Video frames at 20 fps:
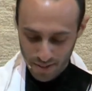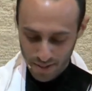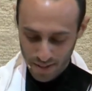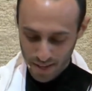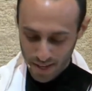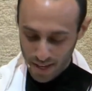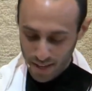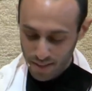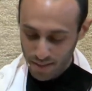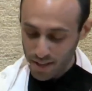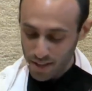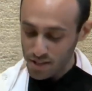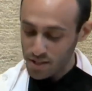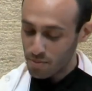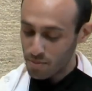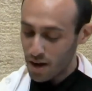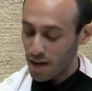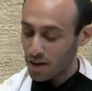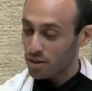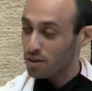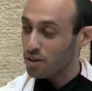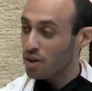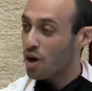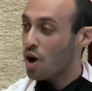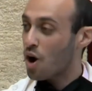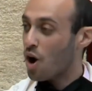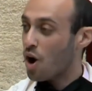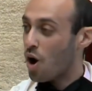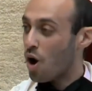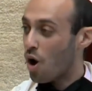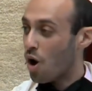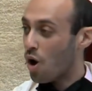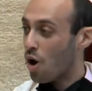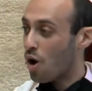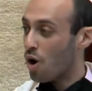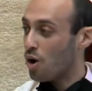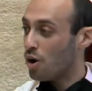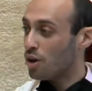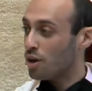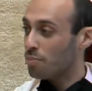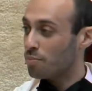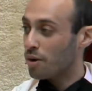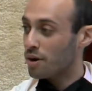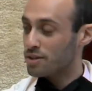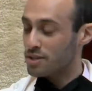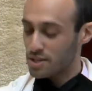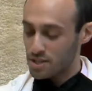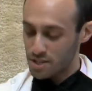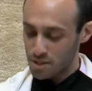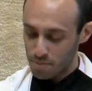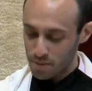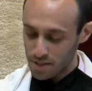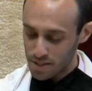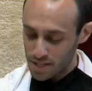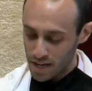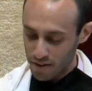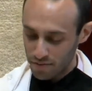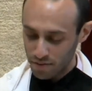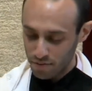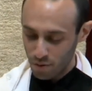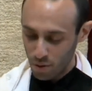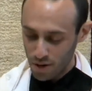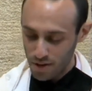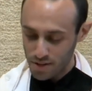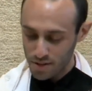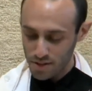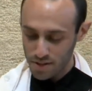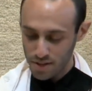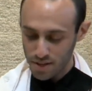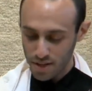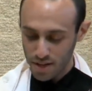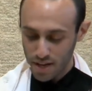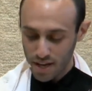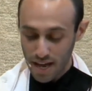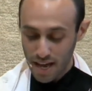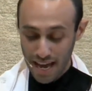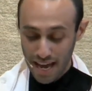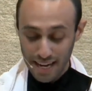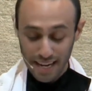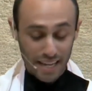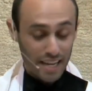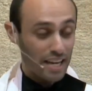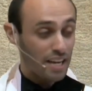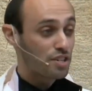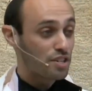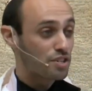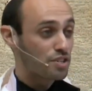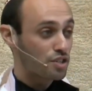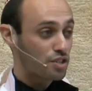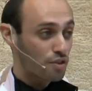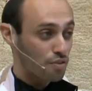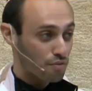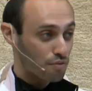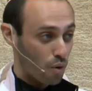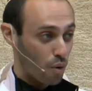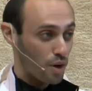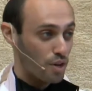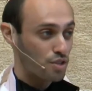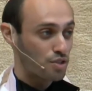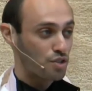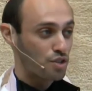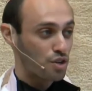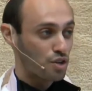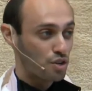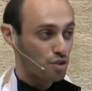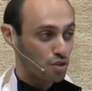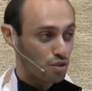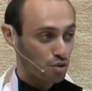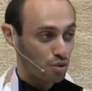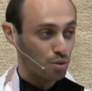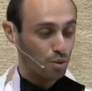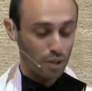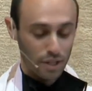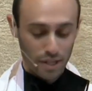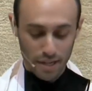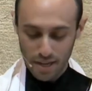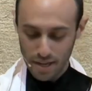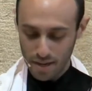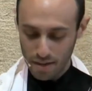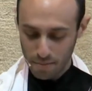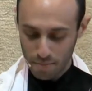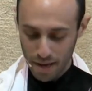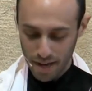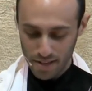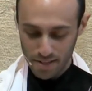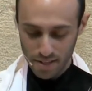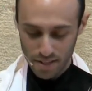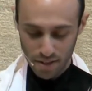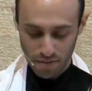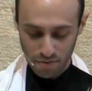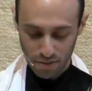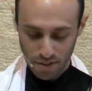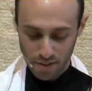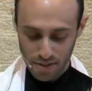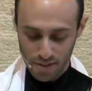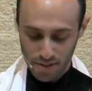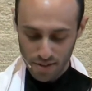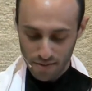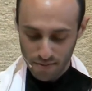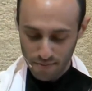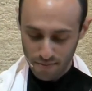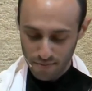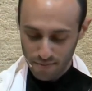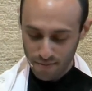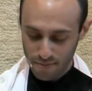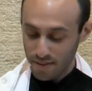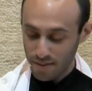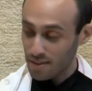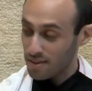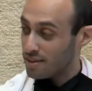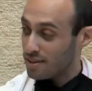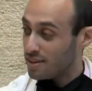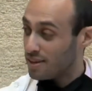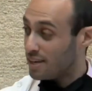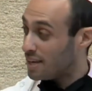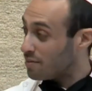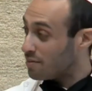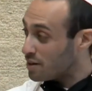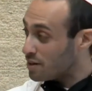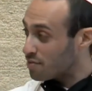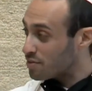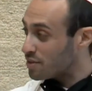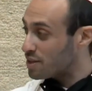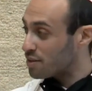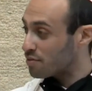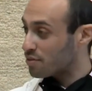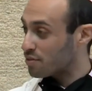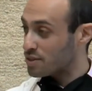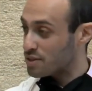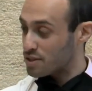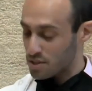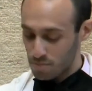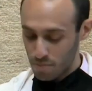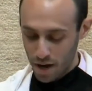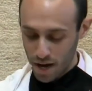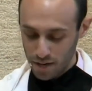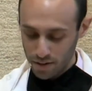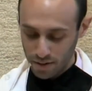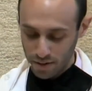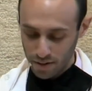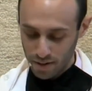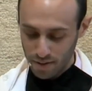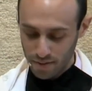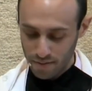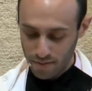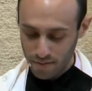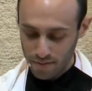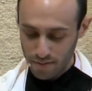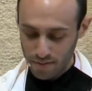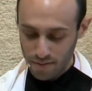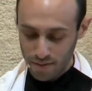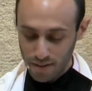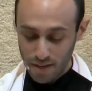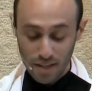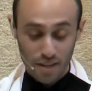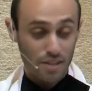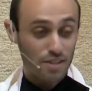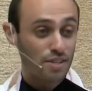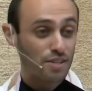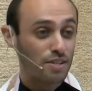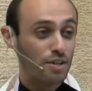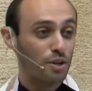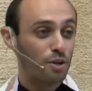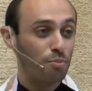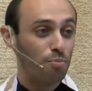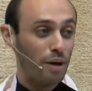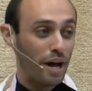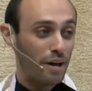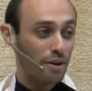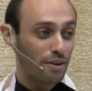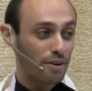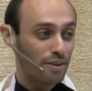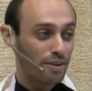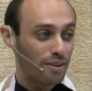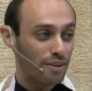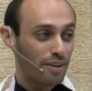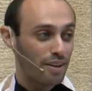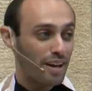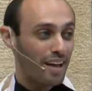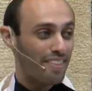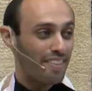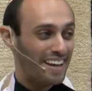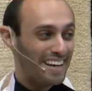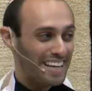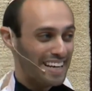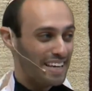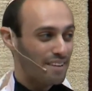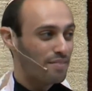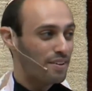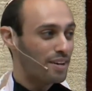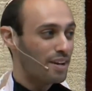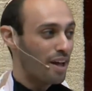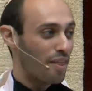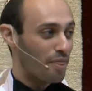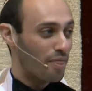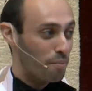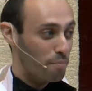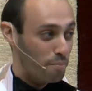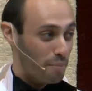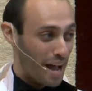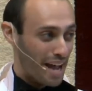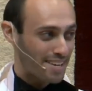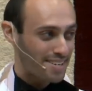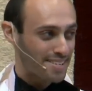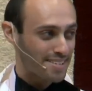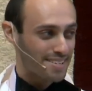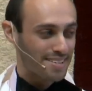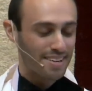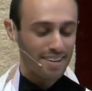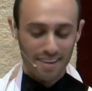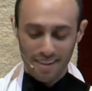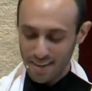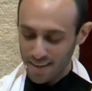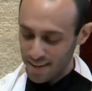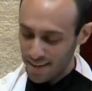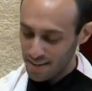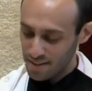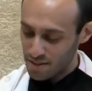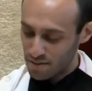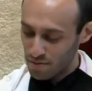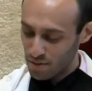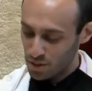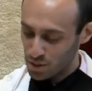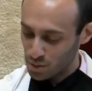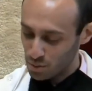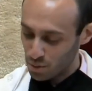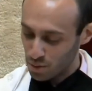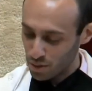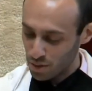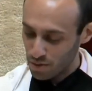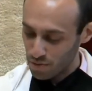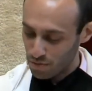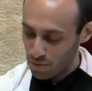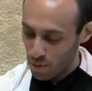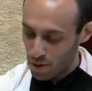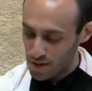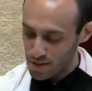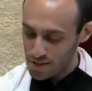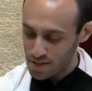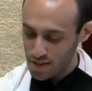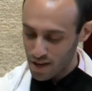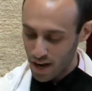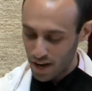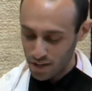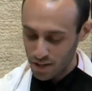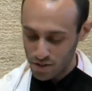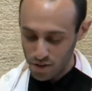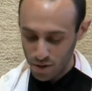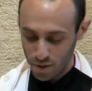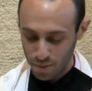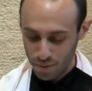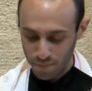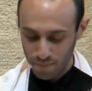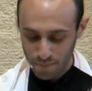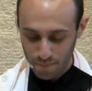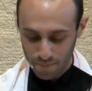In this model, all participants have a voice, and each voice truly makes a difference. Even if the difference is minor, it is still better than even the best individual voice on its own.